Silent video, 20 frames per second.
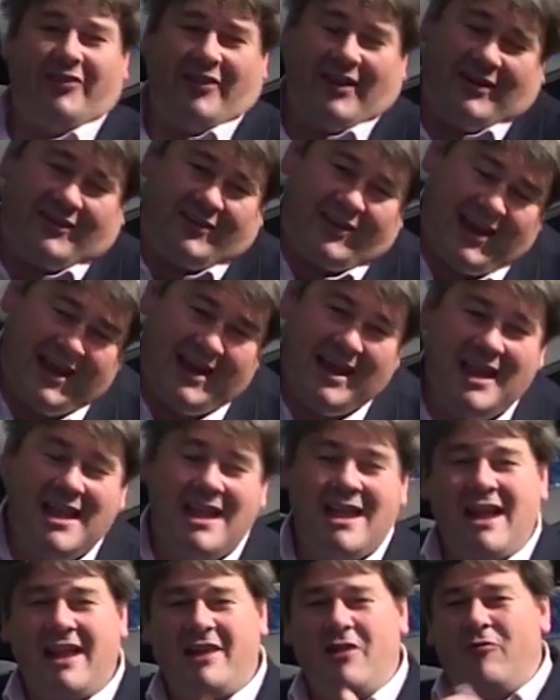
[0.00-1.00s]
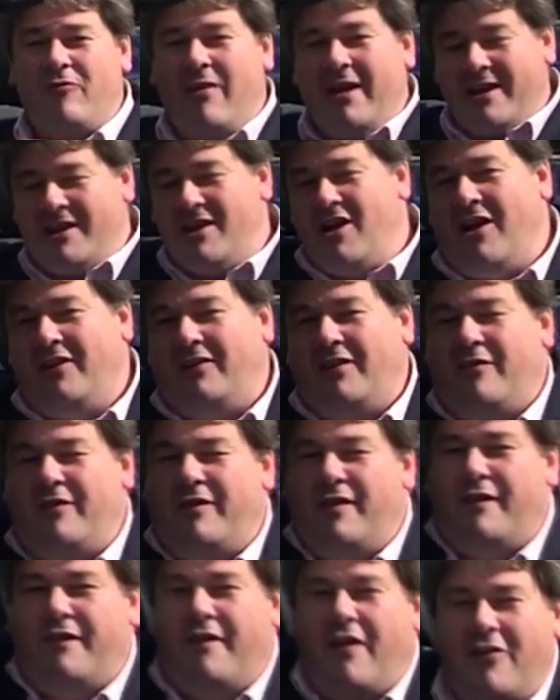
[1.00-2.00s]
CC, and you'll recognise it
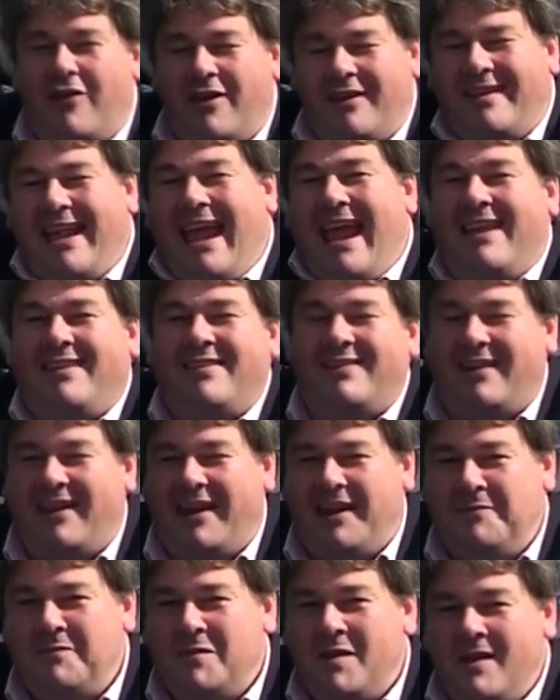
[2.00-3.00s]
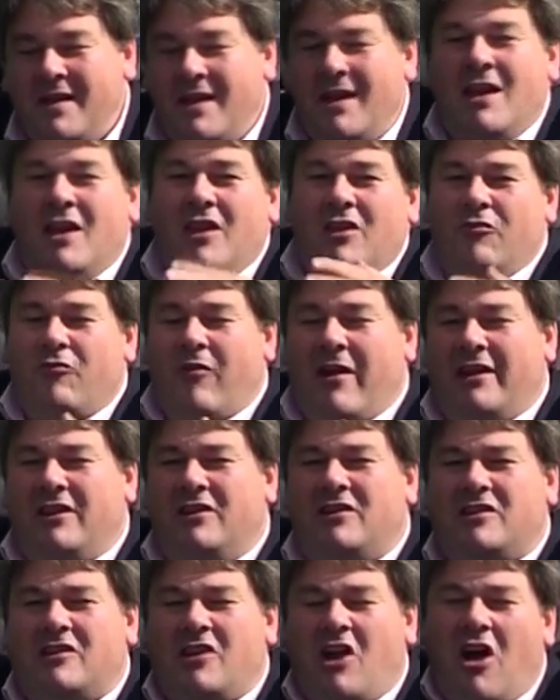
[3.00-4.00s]
from the Focus ST. The
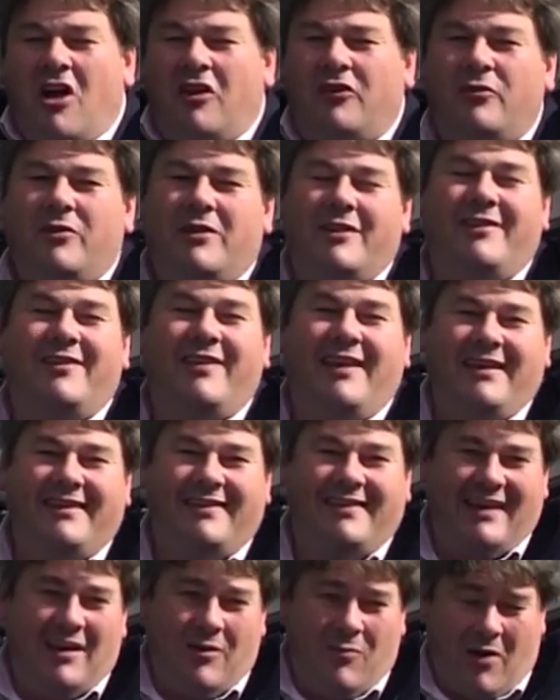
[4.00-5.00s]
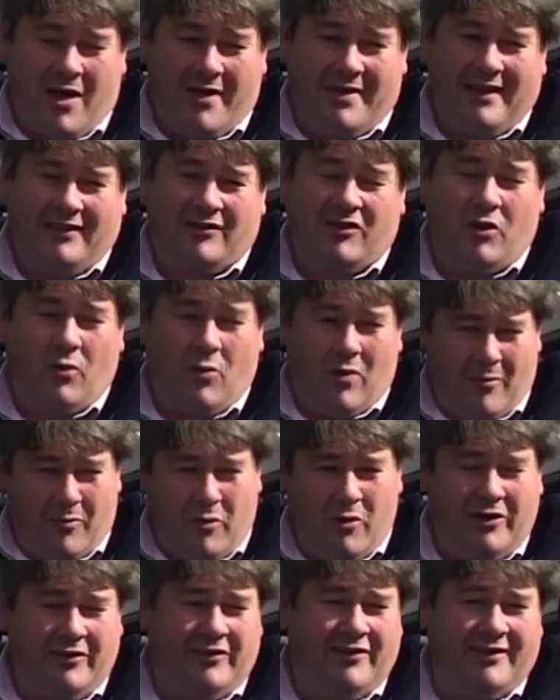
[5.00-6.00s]
range starts with the CC1, that's got a
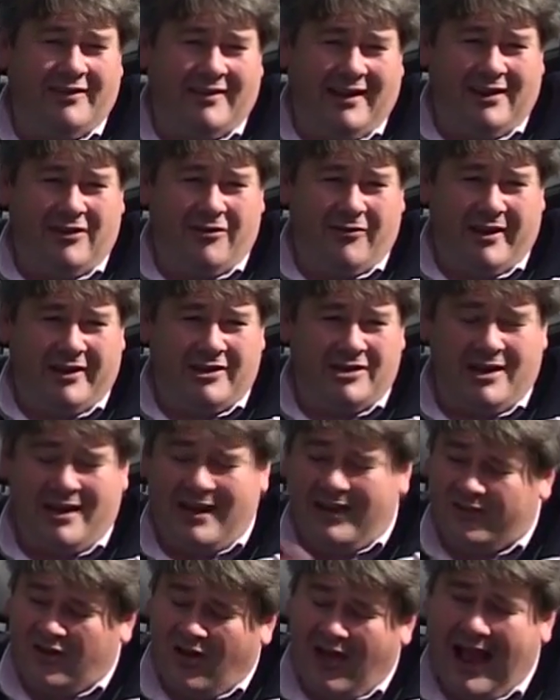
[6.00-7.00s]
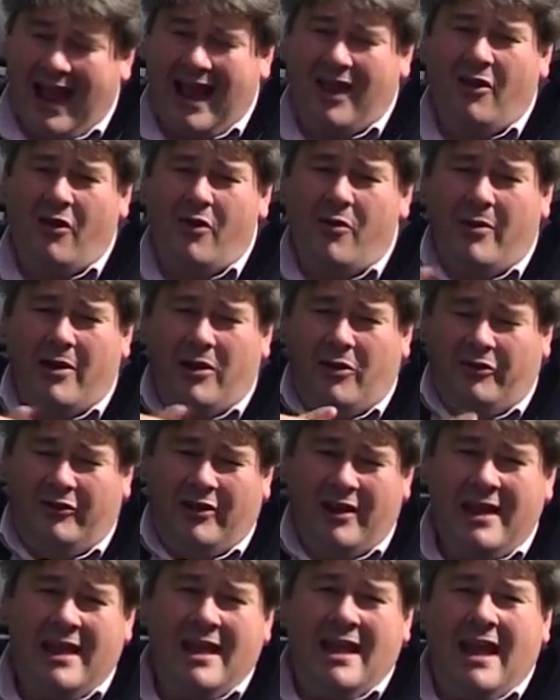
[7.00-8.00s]
1.6 litre engine, it's got alloy wheels,
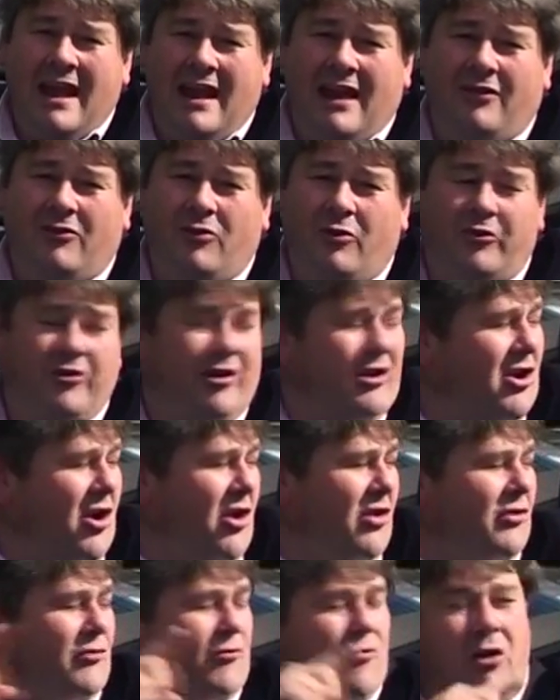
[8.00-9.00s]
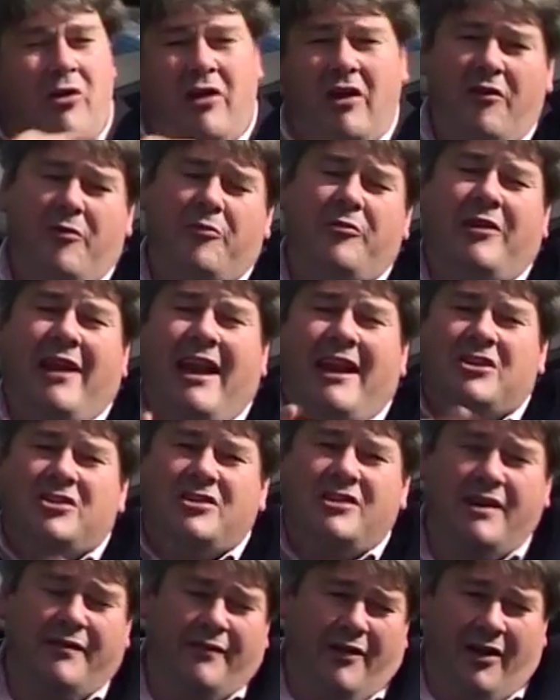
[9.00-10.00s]
and it's also got the rollover
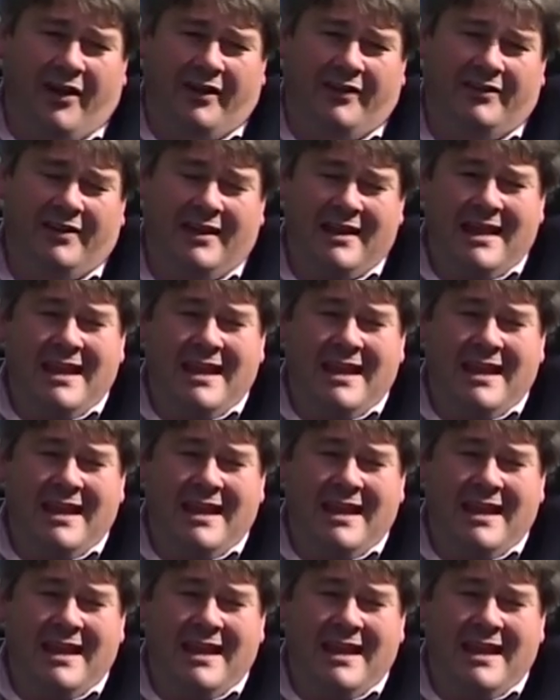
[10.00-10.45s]
protection device.